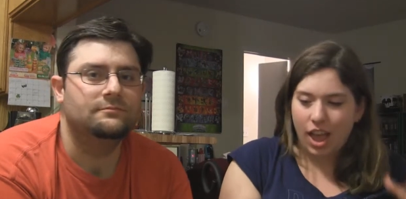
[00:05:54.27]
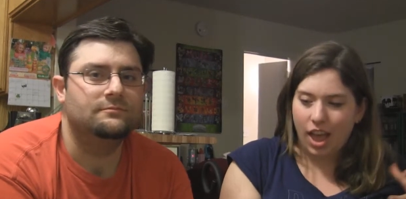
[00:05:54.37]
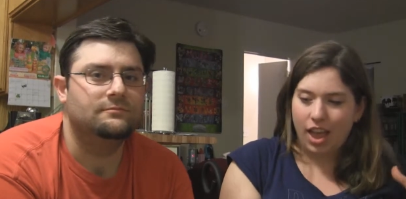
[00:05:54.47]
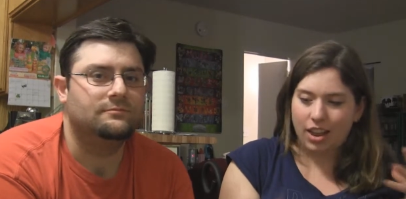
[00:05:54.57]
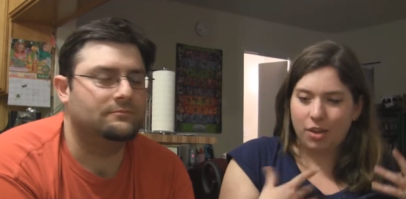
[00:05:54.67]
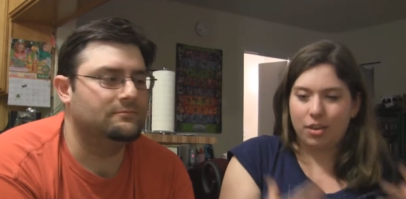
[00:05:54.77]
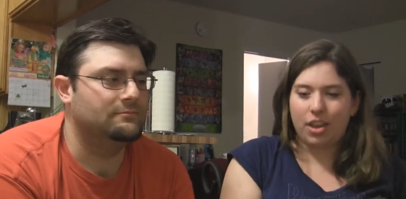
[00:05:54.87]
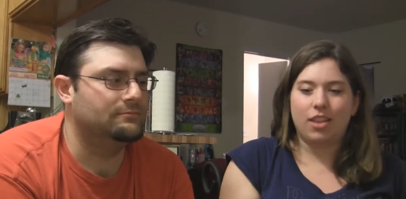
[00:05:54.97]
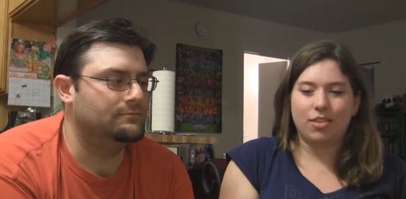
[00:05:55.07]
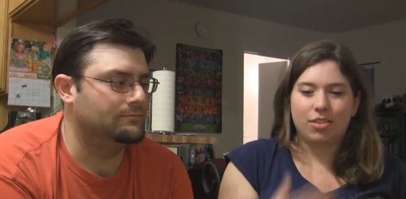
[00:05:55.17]
Speaker 1: And you know,
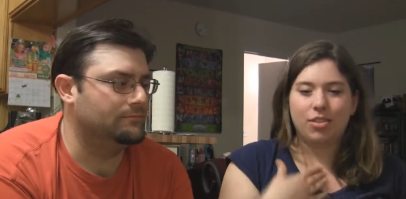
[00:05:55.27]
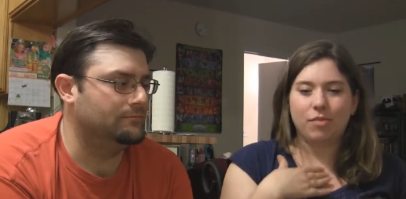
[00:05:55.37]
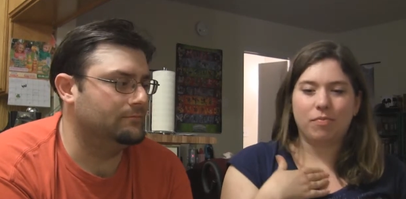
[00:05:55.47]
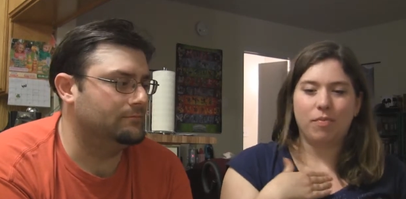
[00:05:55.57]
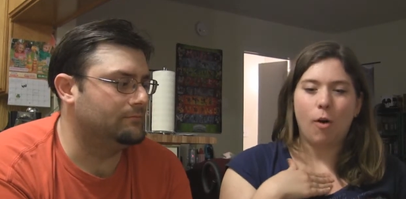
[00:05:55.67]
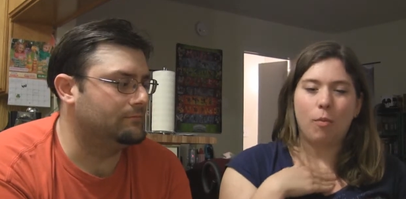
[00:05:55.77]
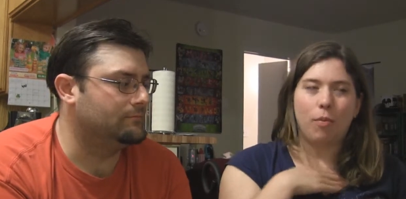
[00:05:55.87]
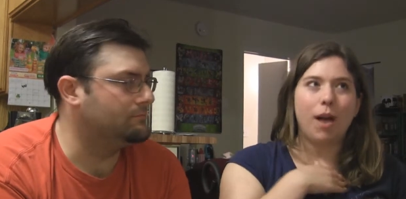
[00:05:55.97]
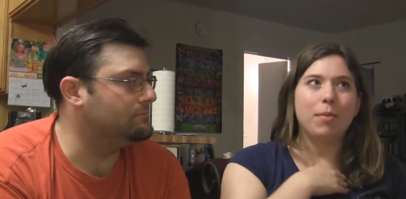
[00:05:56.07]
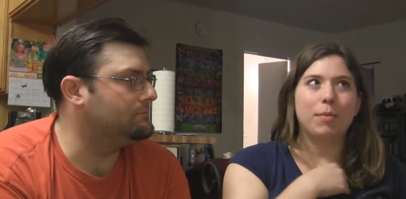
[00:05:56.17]
it, the whole
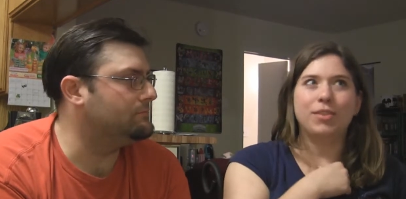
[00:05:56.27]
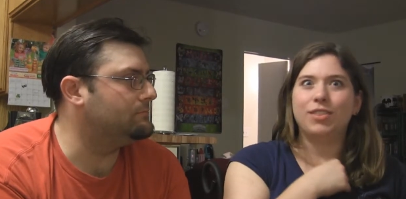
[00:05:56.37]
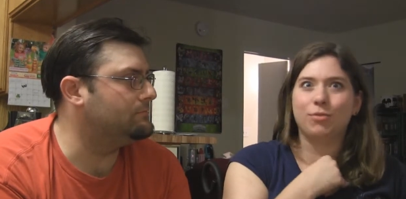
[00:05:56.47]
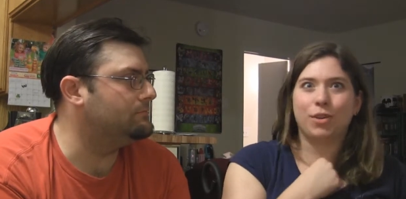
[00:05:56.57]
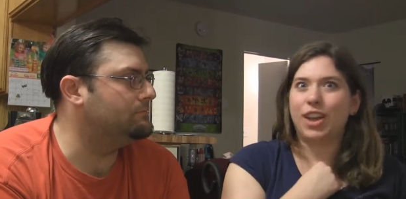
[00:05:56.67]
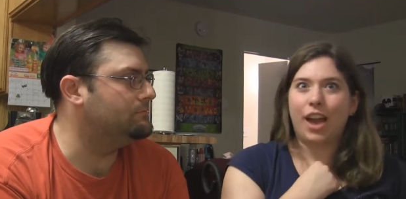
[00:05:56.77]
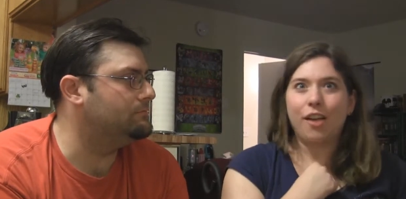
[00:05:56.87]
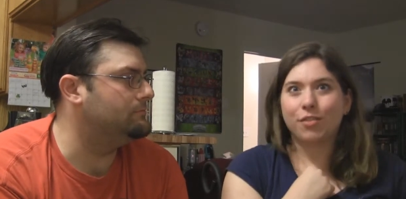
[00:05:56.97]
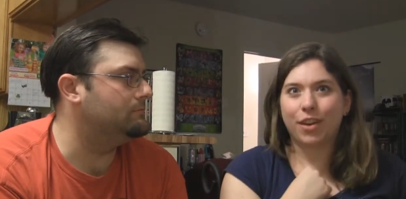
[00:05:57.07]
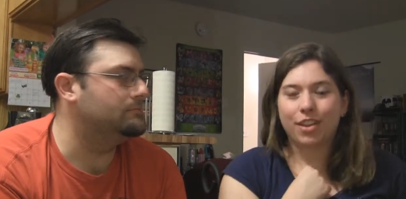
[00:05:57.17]
problem is he's running
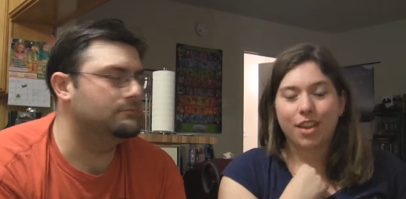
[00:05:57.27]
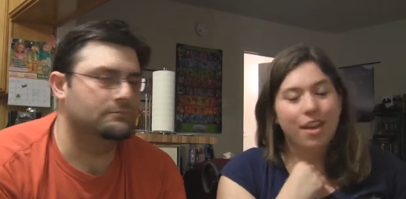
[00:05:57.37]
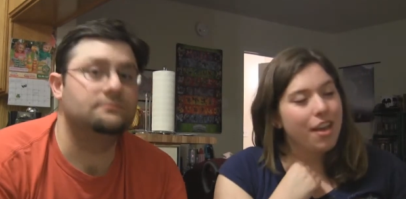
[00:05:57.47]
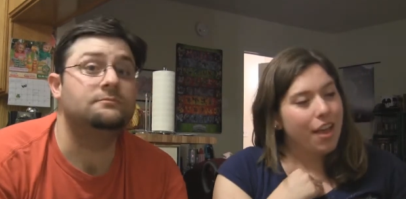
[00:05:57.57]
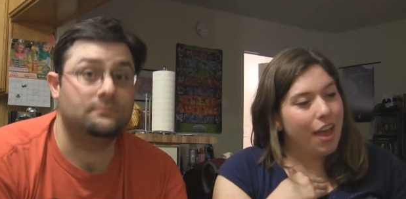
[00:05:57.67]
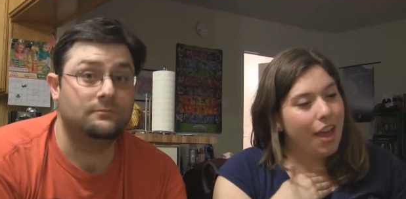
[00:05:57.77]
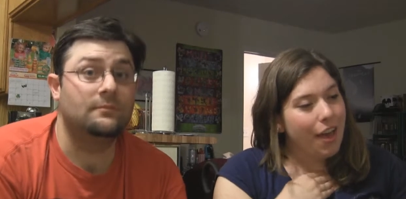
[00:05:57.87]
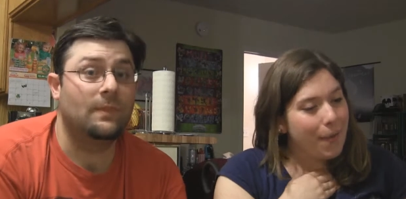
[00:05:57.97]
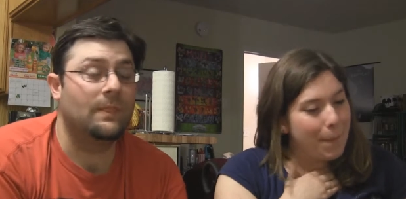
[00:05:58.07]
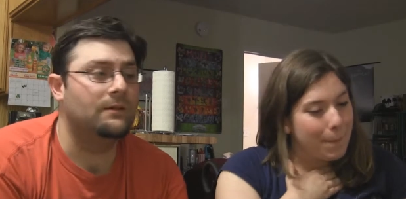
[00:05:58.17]
out of it.
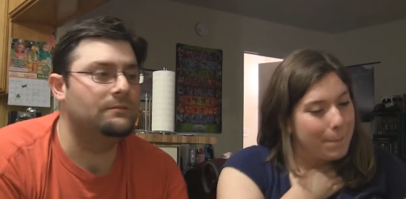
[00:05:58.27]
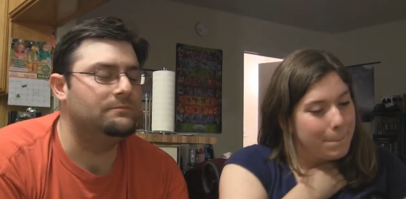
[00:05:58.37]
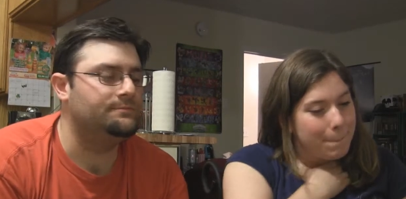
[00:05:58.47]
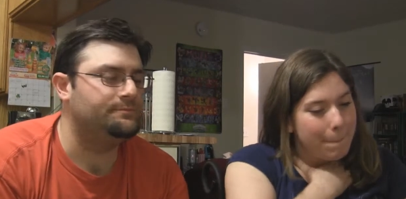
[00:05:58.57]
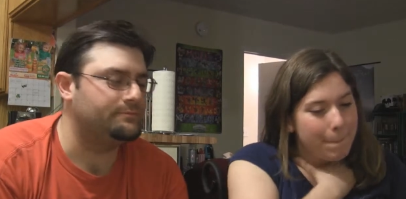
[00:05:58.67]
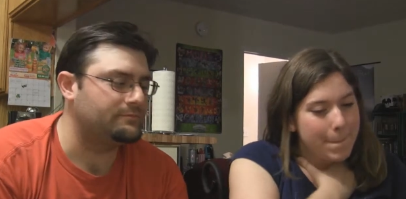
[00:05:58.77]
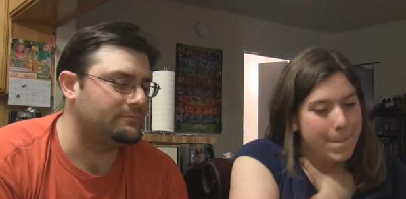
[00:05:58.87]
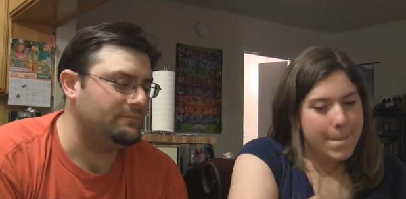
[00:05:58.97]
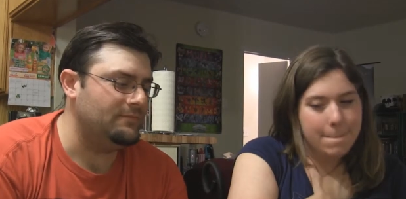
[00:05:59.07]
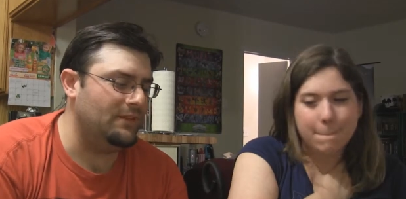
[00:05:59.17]
Um.
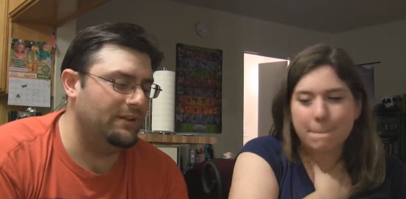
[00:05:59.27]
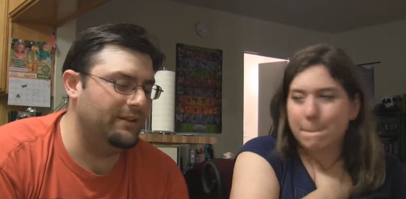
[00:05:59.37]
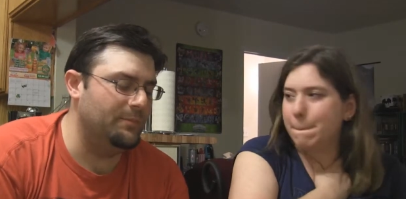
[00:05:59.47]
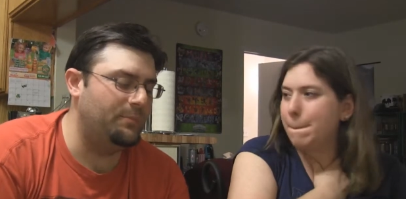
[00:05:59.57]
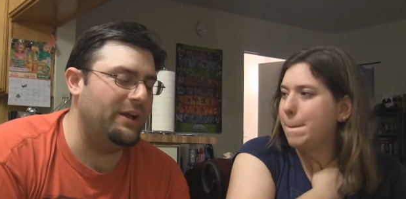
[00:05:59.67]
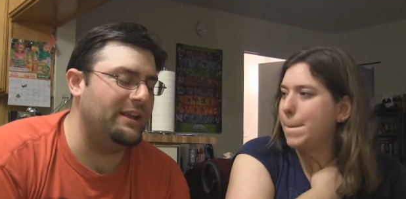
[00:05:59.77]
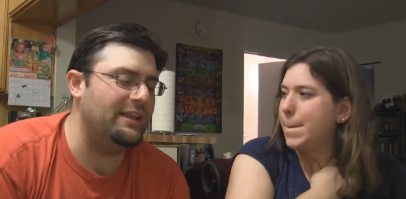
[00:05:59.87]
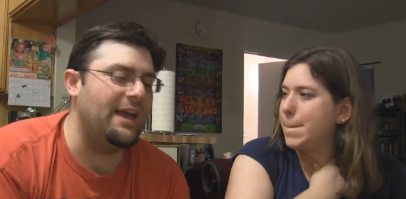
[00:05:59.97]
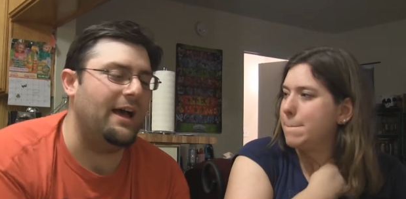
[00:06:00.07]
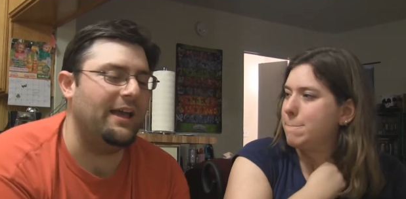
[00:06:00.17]

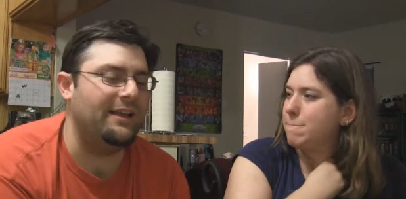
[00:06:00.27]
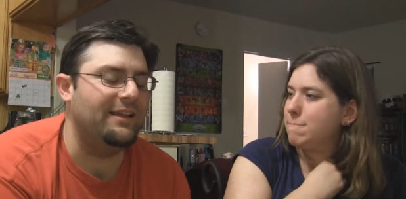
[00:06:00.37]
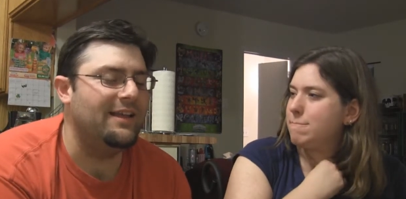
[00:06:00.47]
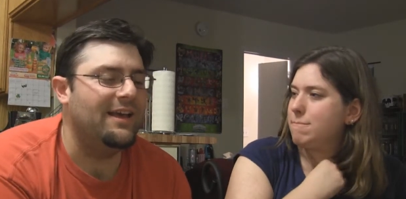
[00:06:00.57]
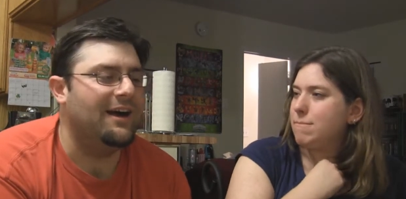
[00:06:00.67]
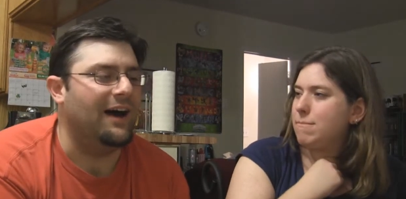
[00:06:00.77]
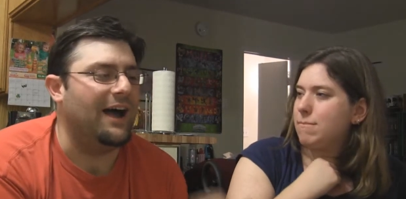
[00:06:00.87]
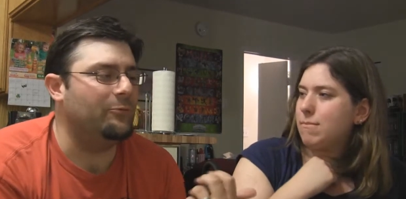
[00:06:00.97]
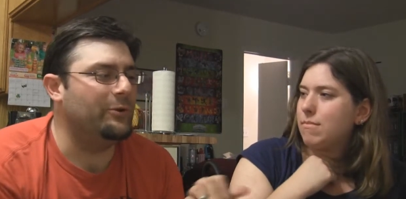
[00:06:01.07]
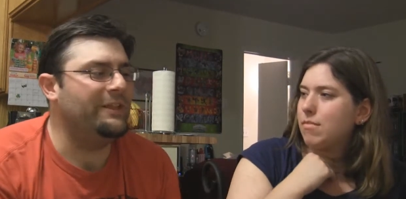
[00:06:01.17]
Speaker 2: But yeah, I,
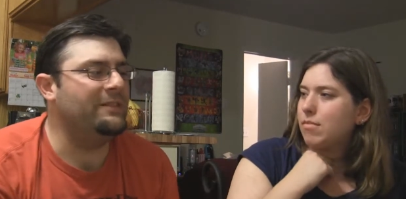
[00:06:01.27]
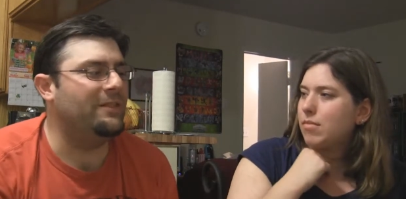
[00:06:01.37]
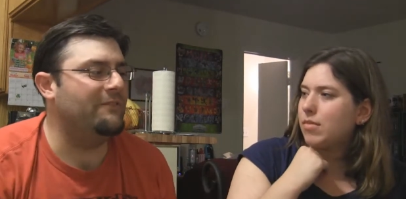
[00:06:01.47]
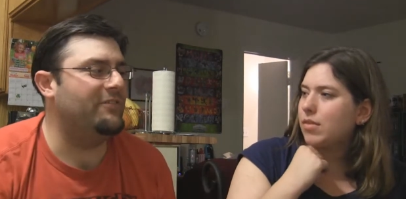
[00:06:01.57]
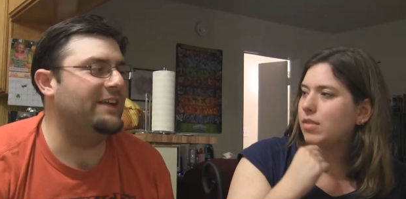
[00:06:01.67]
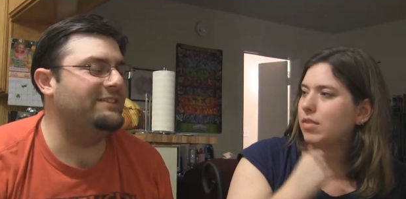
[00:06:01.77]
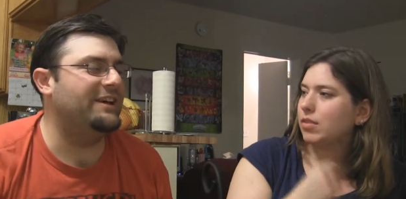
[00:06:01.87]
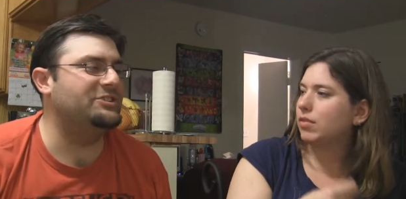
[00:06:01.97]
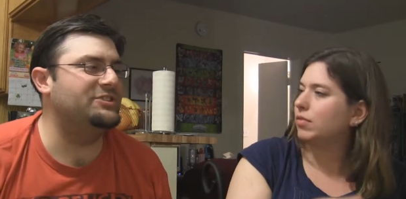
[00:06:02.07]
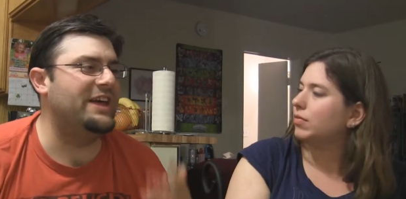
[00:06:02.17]
I really love that
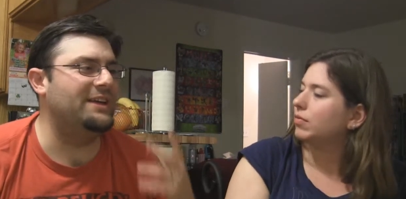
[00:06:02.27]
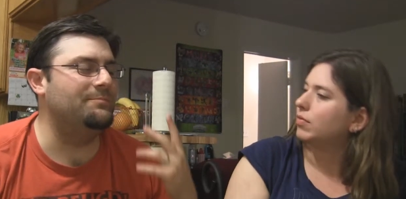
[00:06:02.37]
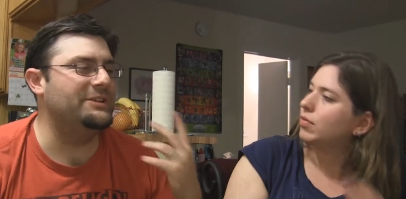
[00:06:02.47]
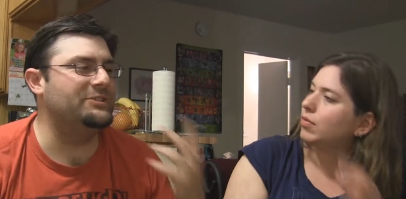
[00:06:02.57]
touch that